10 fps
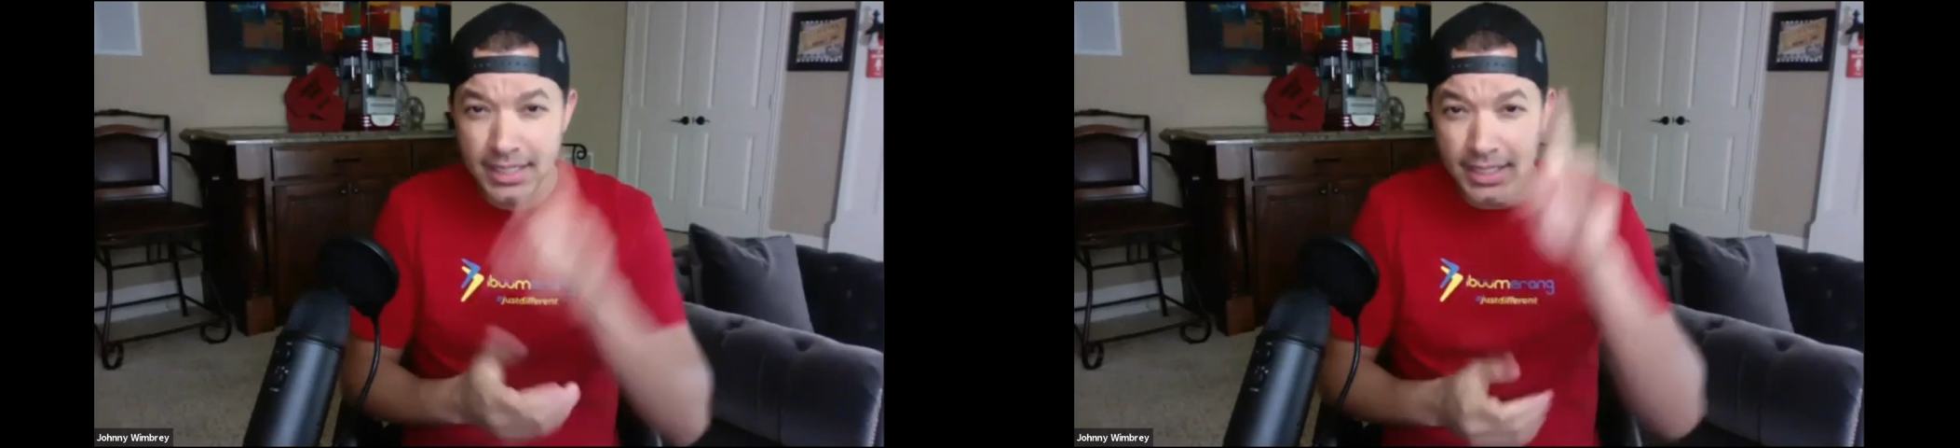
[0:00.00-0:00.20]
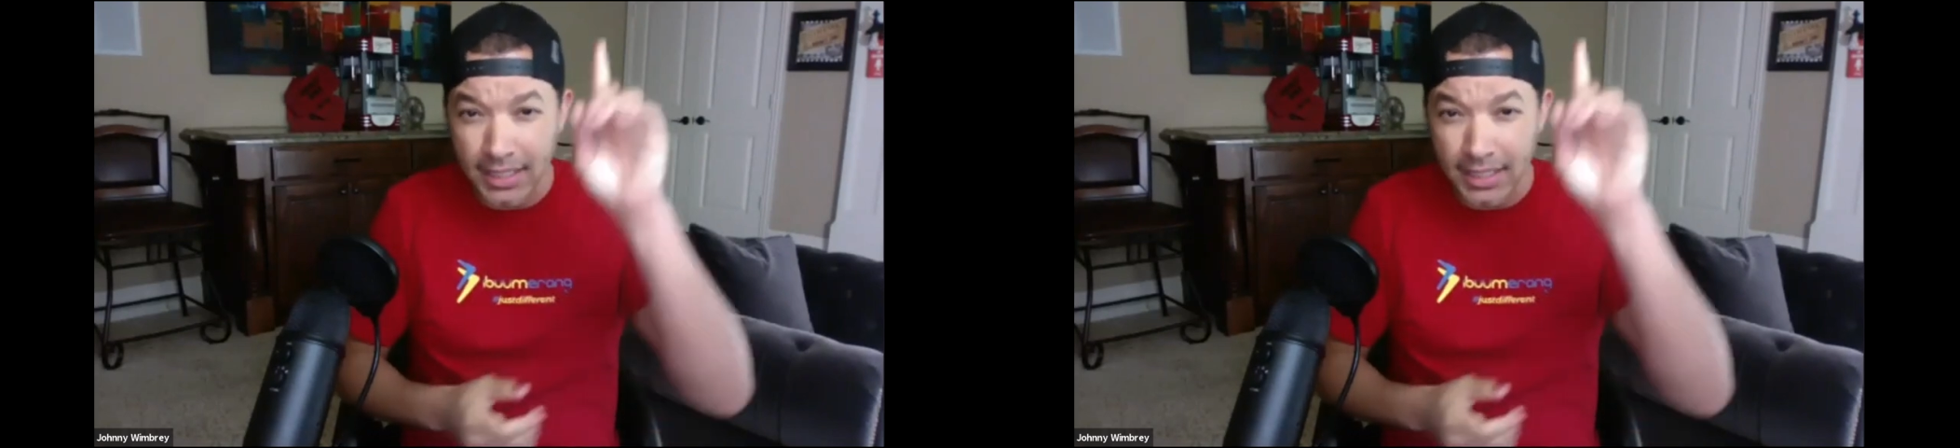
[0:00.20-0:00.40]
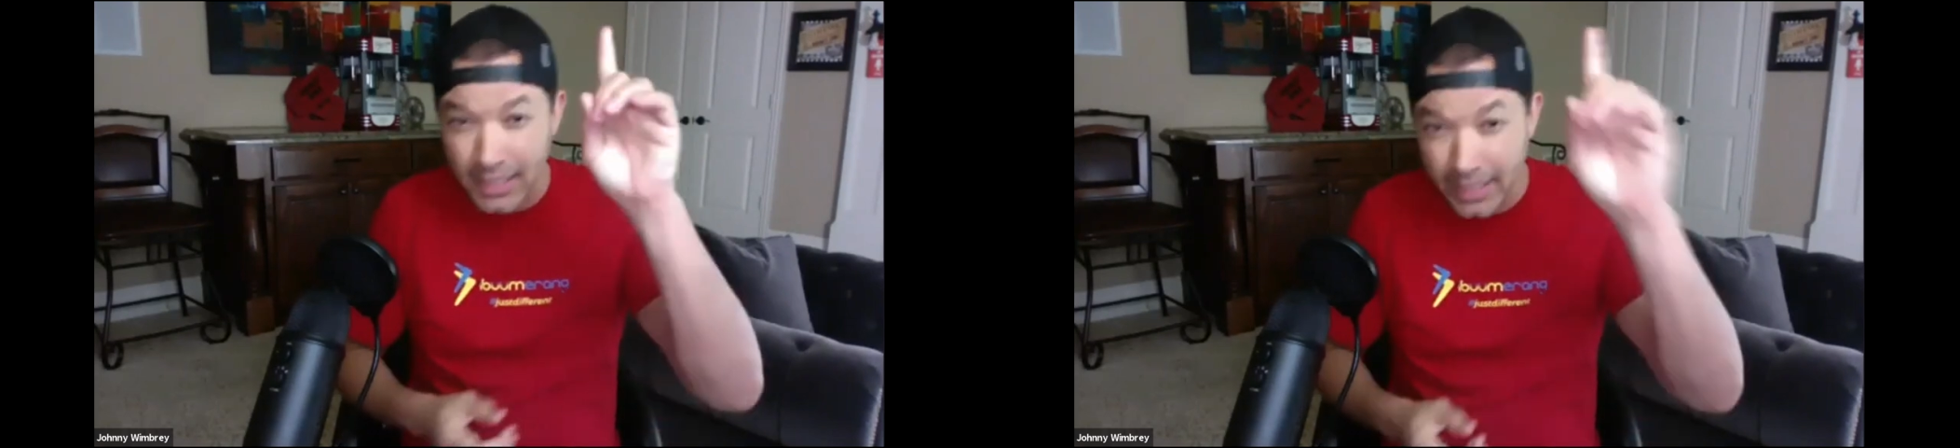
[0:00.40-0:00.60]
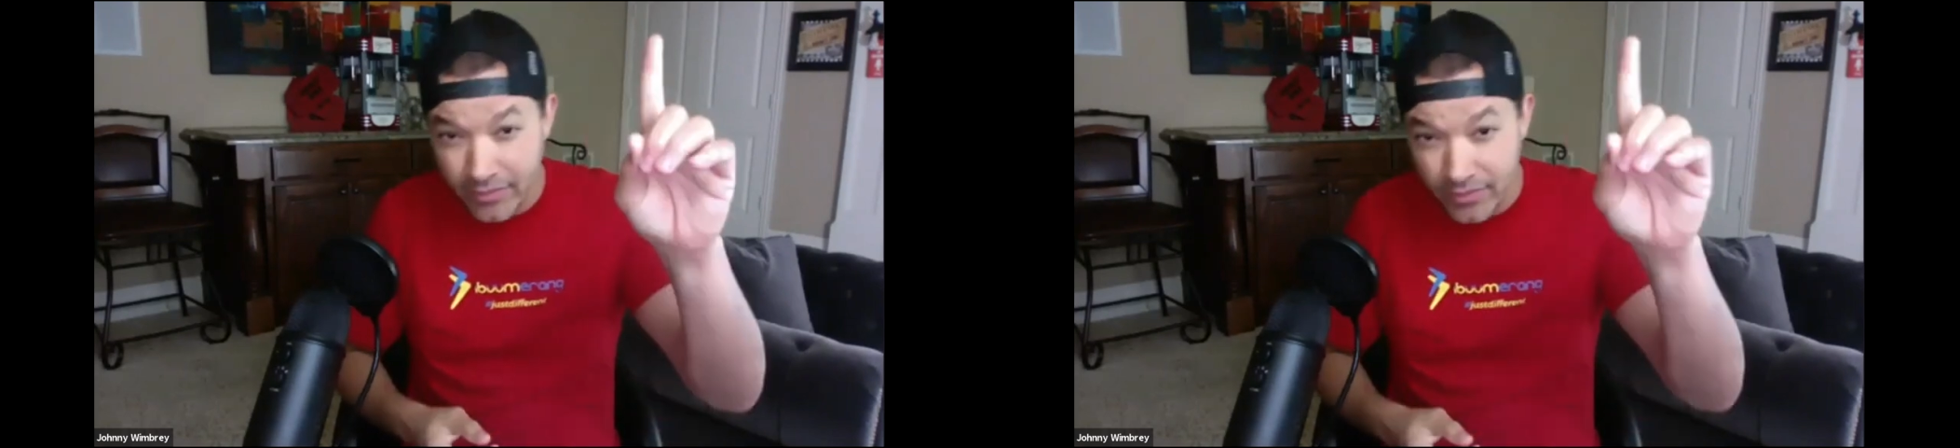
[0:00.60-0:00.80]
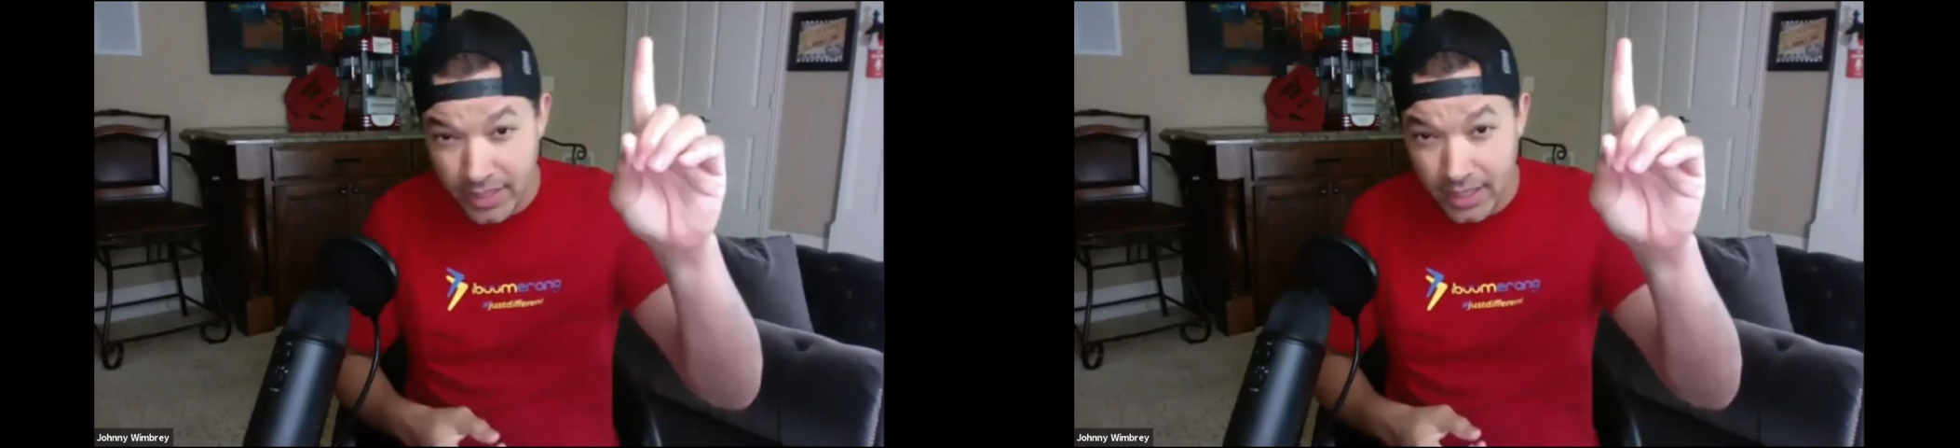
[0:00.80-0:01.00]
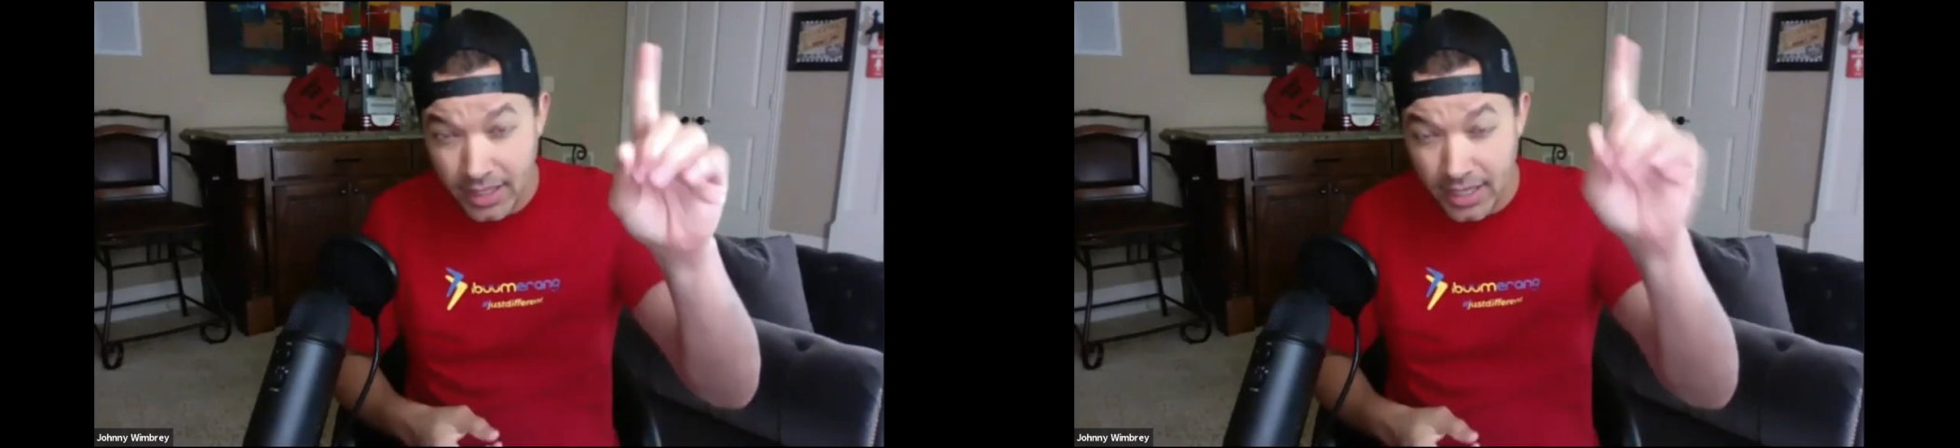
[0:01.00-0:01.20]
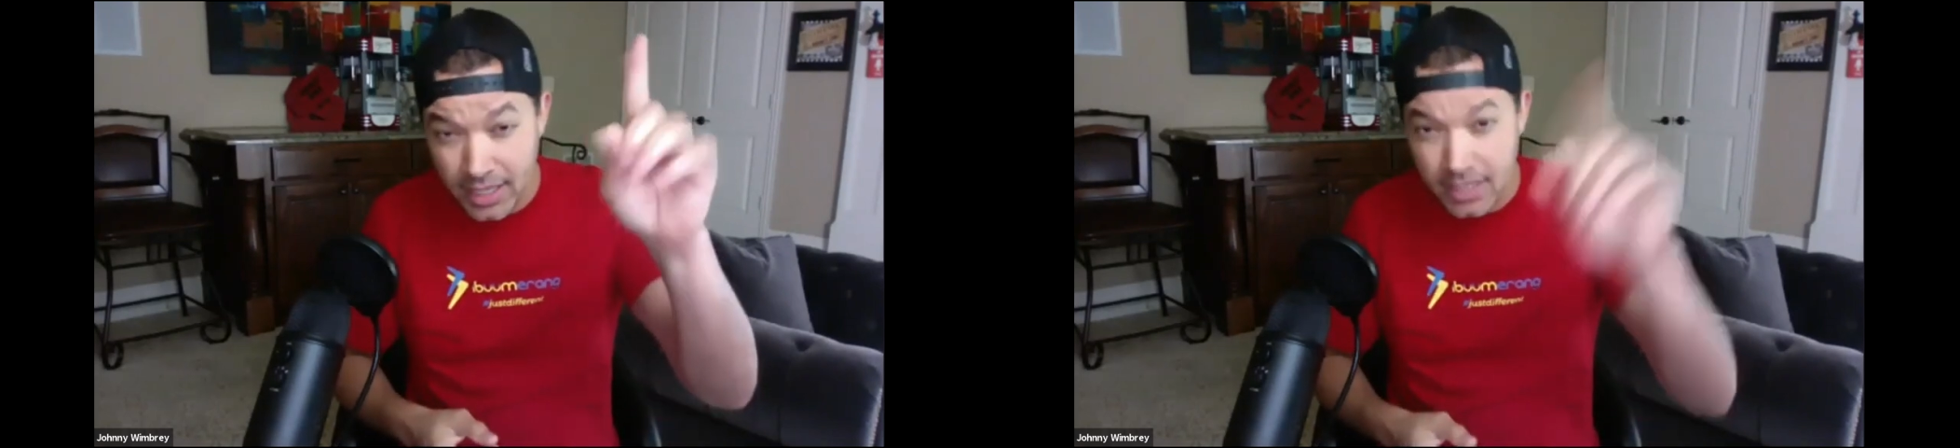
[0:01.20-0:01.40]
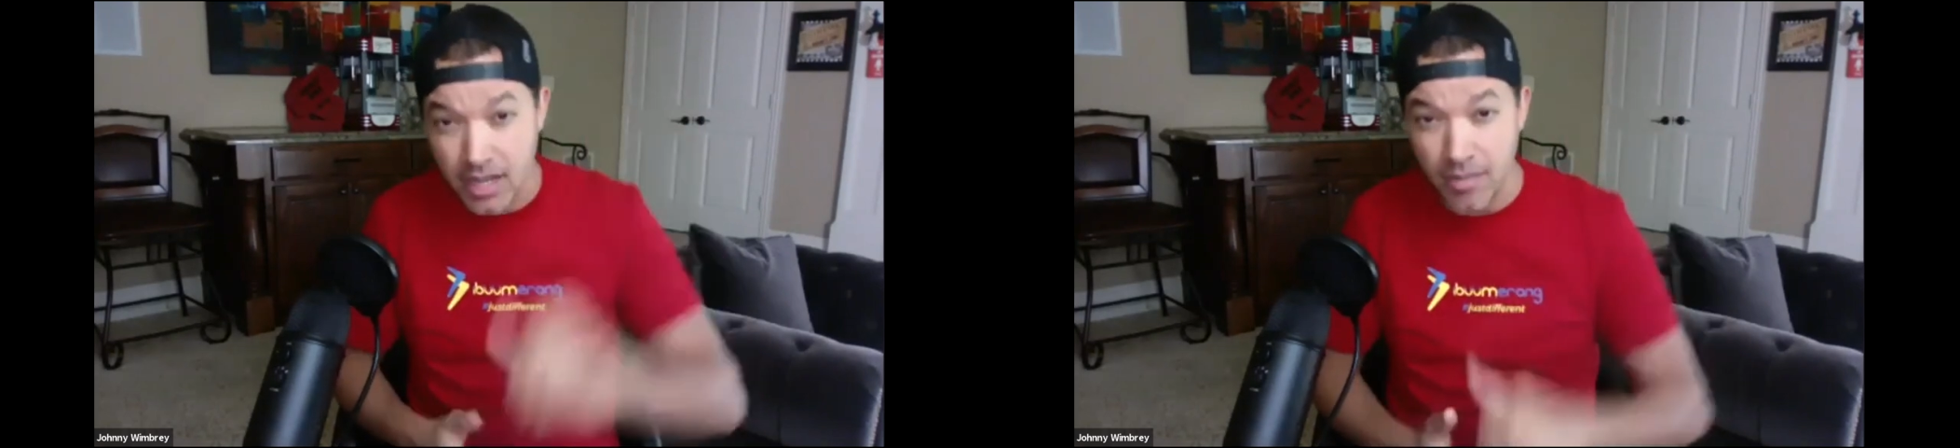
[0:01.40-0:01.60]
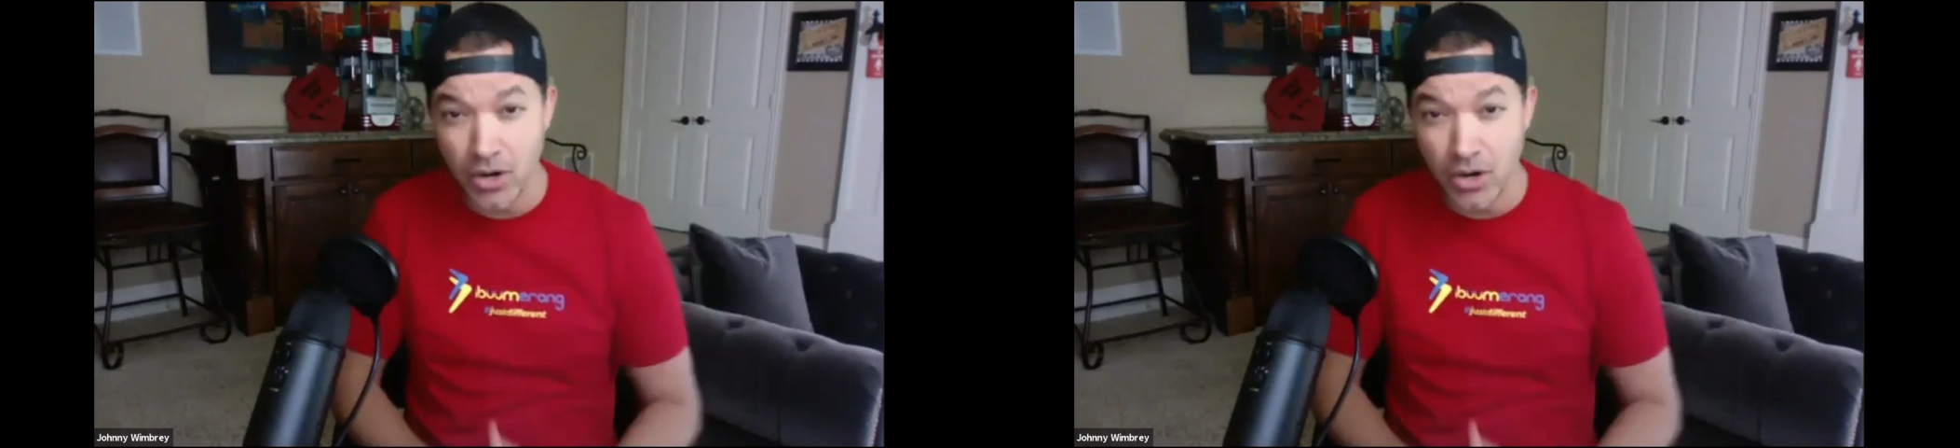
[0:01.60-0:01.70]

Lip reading: living income